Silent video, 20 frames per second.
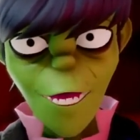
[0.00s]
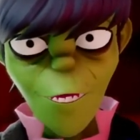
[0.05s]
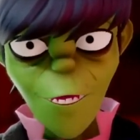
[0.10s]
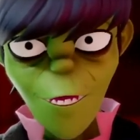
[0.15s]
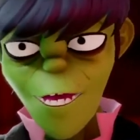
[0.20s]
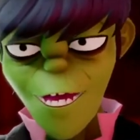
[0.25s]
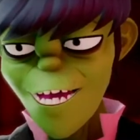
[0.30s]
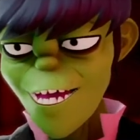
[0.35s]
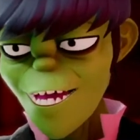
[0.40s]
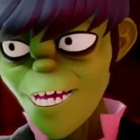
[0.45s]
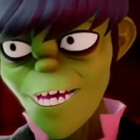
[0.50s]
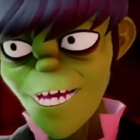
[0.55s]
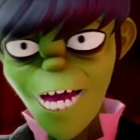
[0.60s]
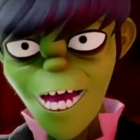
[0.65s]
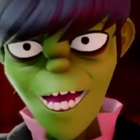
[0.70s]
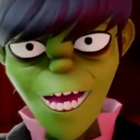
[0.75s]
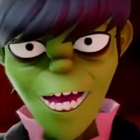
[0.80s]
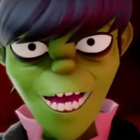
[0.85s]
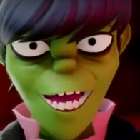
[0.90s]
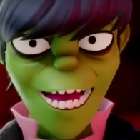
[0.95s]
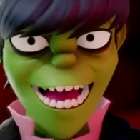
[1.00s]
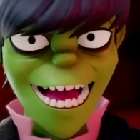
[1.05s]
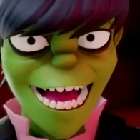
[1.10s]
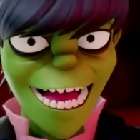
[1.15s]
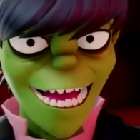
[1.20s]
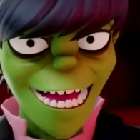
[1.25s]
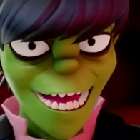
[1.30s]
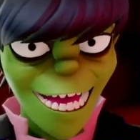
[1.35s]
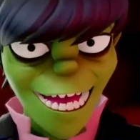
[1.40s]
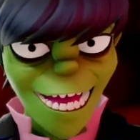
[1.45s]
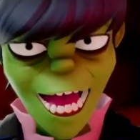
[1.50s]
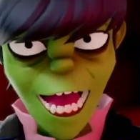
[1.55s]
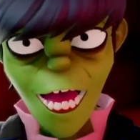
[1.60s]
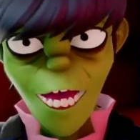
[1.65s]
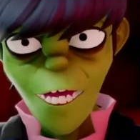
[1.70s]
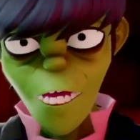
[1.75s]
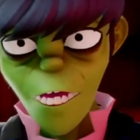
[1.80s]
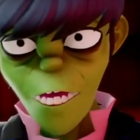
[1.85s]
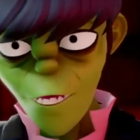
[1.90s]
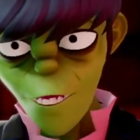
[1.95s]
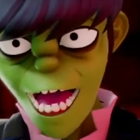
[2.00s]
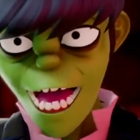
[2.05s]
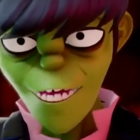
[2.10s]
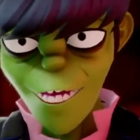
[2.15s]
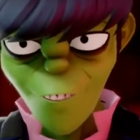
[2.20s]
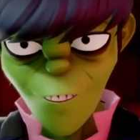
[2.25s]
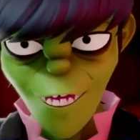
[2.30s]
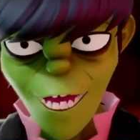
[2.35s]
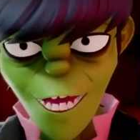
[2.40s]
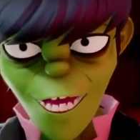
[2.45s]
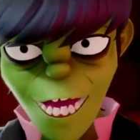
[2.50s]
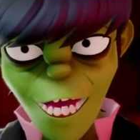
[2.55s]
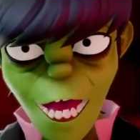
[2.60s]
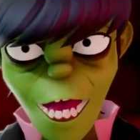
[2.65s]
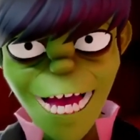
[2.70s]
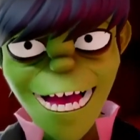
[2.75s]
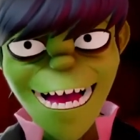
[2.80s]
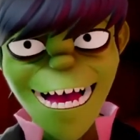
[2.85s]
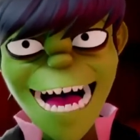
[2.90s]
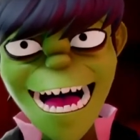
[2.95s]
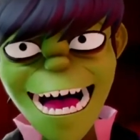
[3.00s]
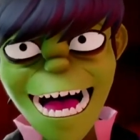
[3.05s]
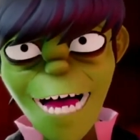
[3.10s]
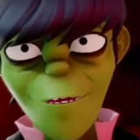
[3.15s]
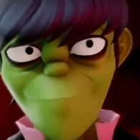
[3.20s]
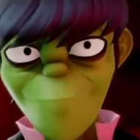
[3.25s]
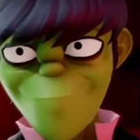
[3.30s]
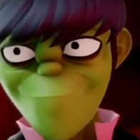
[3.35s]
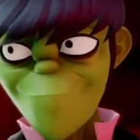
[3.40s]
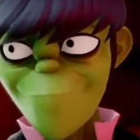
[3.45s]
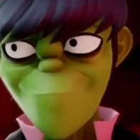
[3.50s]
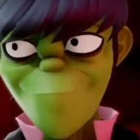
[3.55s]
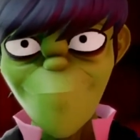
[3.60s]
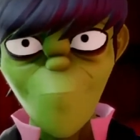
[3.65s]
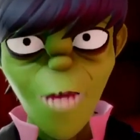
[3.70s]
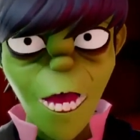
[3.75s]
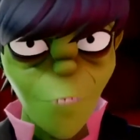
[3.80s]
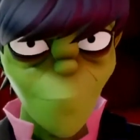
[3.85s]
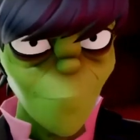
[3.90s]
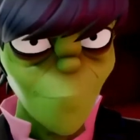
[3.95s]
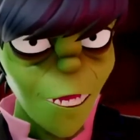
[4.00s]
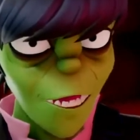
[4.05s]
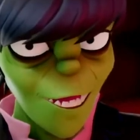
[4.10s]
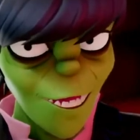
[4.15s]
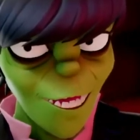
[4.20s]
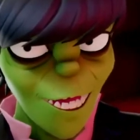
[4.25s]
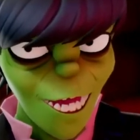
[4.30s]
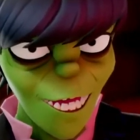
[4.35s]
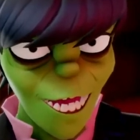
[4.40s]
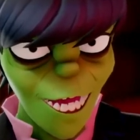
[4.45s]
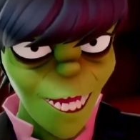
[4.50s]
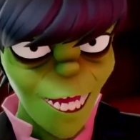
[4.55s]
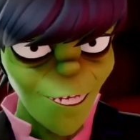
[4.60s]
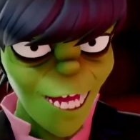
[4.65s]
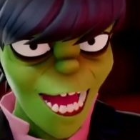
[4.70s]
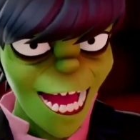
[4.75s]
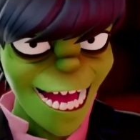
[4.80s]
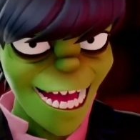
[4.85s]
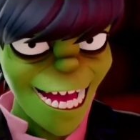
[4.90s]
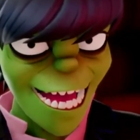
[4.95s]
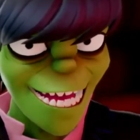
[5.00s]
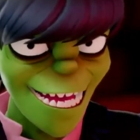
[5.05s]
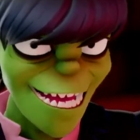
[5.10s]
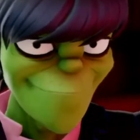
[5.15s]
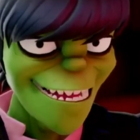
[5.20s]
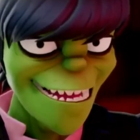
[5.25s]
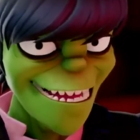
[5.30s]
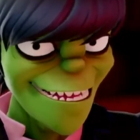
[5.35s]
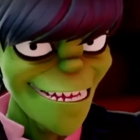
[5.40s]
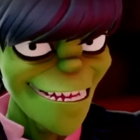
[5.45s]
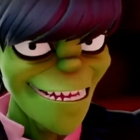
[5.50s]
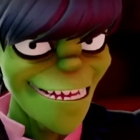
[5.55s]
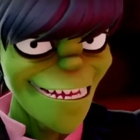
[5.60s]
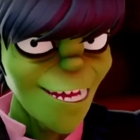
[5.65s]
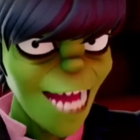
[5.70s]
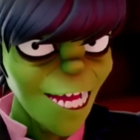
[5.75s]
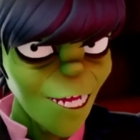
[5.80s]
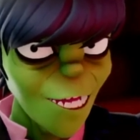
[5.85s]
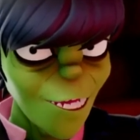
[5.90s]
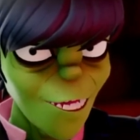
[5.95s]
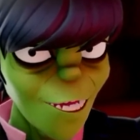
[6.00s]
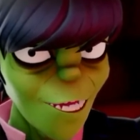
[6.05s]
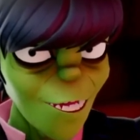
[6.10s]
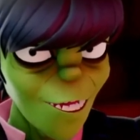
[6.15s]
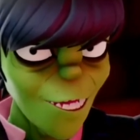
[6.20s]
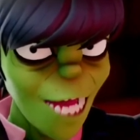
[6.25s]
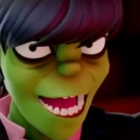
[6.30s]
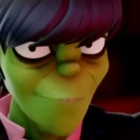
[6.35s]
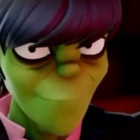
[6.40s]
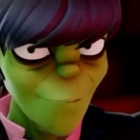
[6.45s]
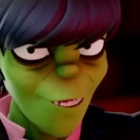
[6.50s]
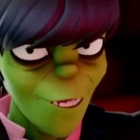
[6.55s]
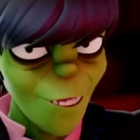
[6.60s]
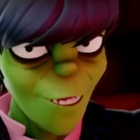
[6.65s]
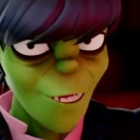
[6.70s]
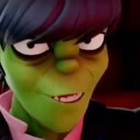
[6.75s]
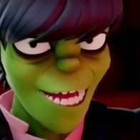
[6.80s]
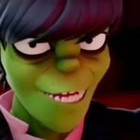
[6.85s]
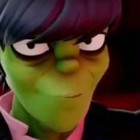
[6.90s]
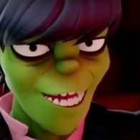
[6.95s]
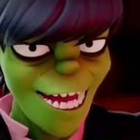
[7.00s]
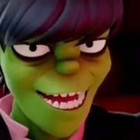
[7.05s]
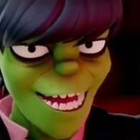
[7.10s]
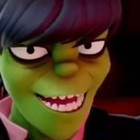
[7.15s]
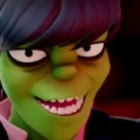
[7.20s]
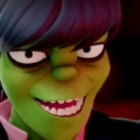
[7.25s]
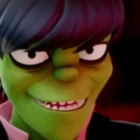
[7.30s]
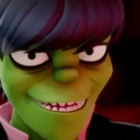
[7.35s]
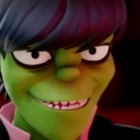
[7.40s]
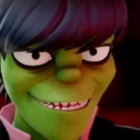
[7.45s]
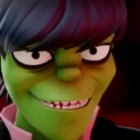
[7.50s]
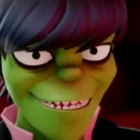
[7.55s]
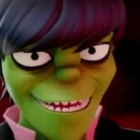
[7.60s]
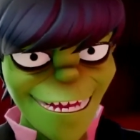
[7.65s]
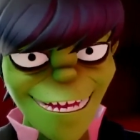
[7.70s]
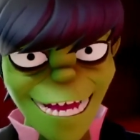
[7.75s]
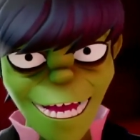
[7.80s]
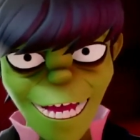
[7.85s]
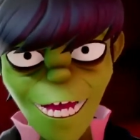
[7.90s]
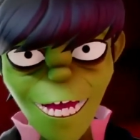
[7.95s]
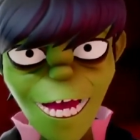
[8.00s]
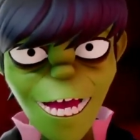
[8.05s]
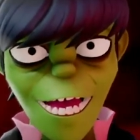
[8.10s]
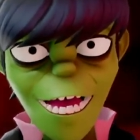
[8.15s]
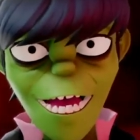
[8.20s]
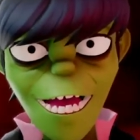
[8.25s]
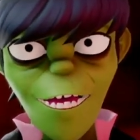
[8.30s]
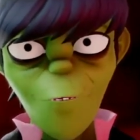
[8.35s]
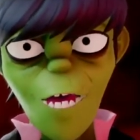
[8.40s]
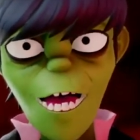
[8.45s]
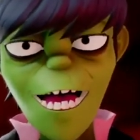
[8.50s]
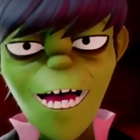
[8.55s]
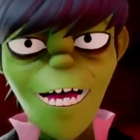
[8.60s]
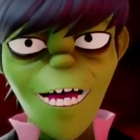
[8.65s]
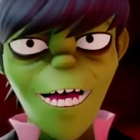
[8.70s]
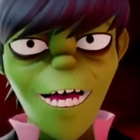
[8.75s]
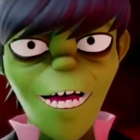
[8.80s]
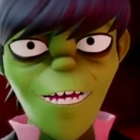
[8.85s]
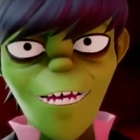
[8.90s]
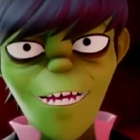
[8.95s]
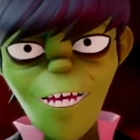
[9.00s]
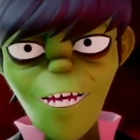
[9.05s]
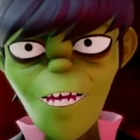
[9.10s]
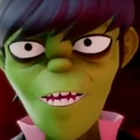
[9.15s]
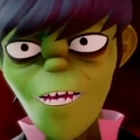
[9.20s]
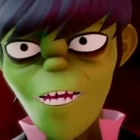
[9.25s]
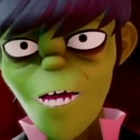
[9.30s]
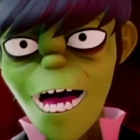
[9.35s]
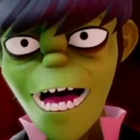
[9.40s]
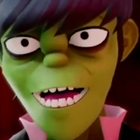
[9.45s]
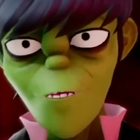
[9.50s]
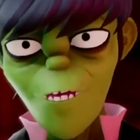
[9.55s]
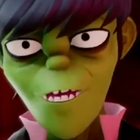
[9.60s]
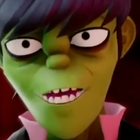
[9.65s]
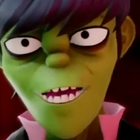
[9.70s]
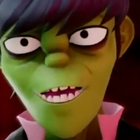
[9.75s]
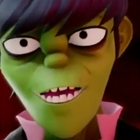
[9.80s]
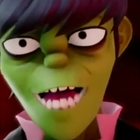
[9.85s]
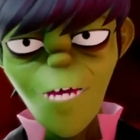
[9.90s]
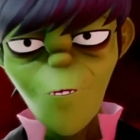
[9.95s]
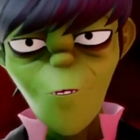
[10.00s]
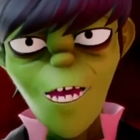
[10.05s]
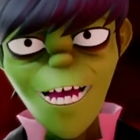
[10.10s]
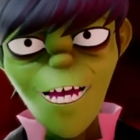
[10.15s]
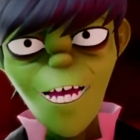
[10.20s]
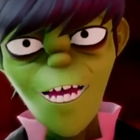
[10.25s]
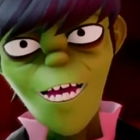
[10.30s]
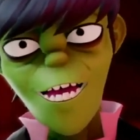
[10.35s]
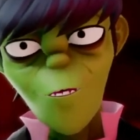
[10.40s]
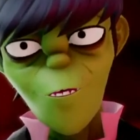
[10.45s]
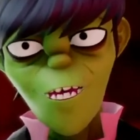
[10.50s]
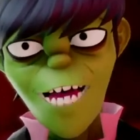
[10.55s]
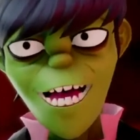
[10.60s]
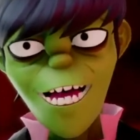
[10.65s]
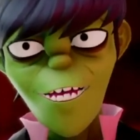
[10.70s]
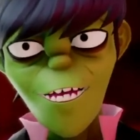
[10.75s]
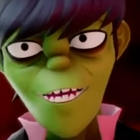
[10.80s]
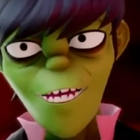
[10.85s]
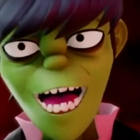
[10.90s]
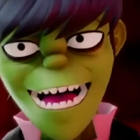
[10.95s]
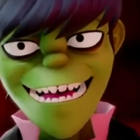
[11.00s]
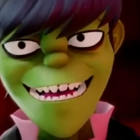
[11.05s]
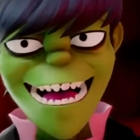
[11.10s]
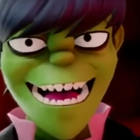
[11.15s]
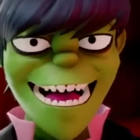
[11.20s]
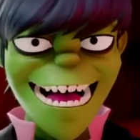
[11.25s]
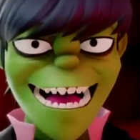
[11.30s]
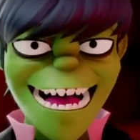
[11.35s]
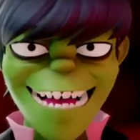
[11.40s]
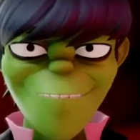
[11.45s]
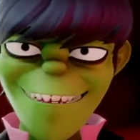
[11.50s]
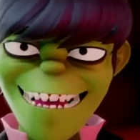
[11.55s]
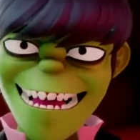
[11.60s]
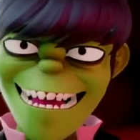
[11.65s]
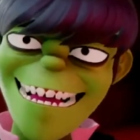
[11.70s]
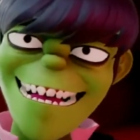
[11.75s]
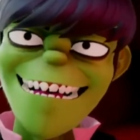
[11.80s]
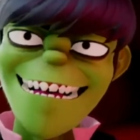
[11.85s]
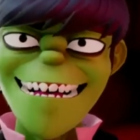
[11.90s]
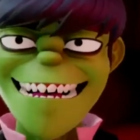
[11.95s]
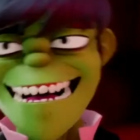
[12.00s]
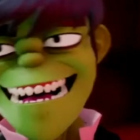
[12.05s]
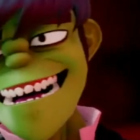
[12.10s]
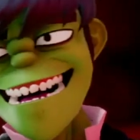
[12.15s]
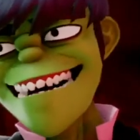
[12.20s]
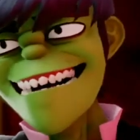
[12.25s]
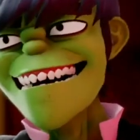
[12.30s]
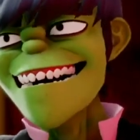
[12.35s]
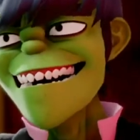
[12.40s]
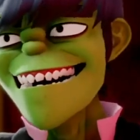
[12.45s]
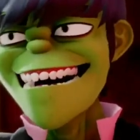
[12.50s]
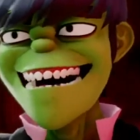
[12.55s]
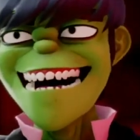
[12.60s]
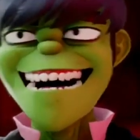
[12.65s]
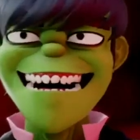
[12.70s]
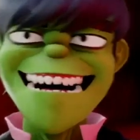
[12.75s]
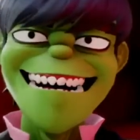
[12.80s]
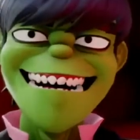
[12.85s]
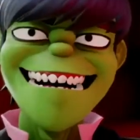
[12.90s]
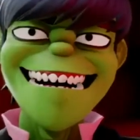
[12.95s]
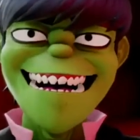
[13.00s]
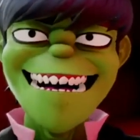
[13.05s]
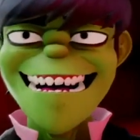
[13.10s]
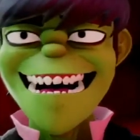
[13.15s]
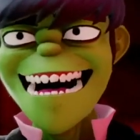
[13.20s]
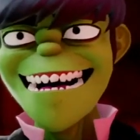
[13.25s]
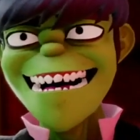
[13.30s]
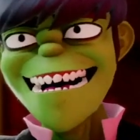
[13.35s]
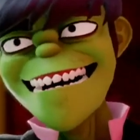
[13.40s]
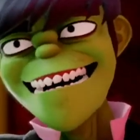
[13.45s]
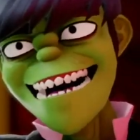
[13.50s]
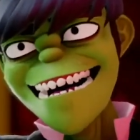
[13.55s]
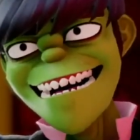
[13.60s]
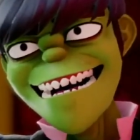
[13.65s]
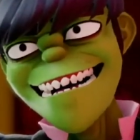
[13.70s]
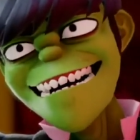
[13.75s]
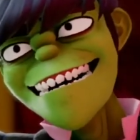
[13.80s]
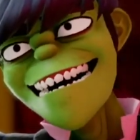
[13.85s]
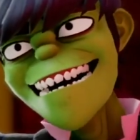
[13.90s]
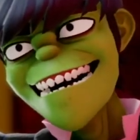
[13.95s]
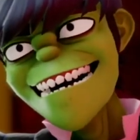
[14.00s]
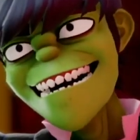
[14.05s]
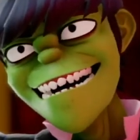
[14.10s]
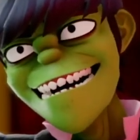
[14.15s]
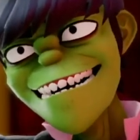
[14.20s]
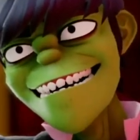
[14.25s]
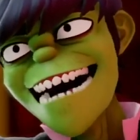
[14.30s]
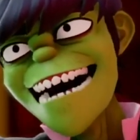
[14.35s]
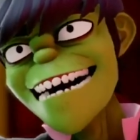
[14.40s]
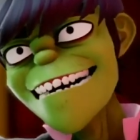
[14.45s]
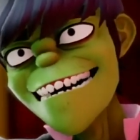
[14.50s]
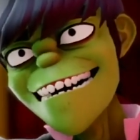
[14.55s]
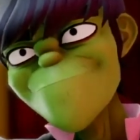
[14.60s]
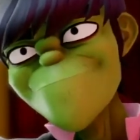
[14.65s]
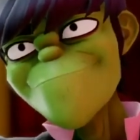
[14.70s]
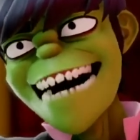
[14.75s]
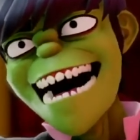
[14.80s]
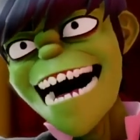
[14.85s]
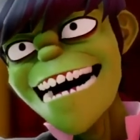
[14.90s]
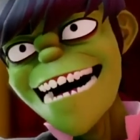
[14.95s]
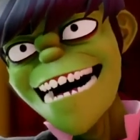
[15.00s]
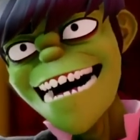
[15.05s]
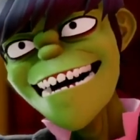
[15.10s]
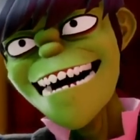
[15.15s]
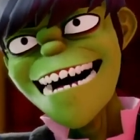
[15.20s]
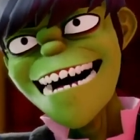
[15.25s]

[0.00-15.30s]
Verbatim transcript: Oh, you should have seen us. Great fun. Um, hmm, apologies if I, yeah, I sort of stepped on anyone. Yeah. Anyway, uh, this track was another one of 2D's ideas. I mean, he's had a, yeah, yeah, yeah, yeah, yeah, yeah,